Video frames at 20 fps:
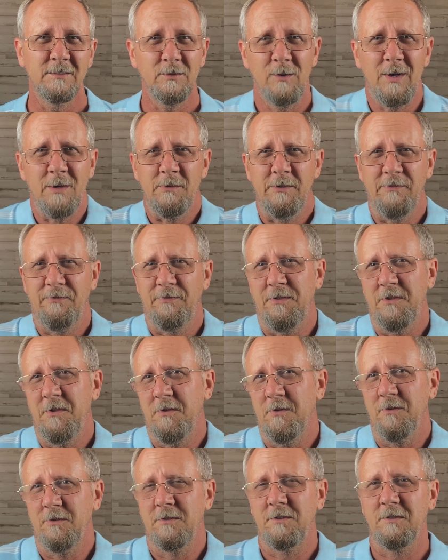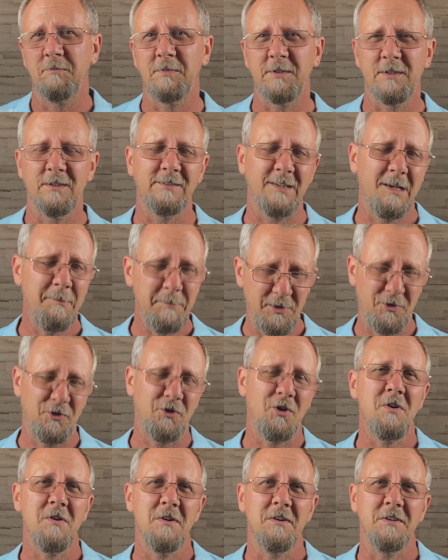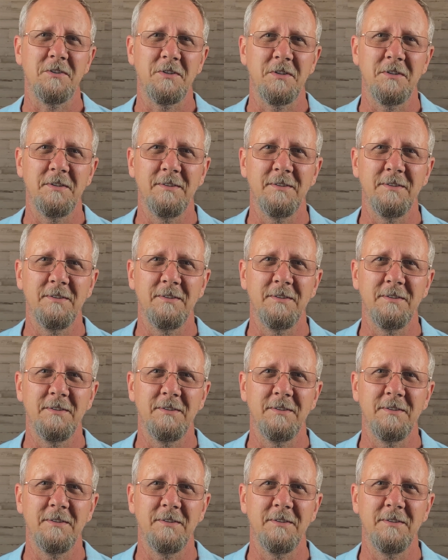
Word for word: so I refused because I'm in charge.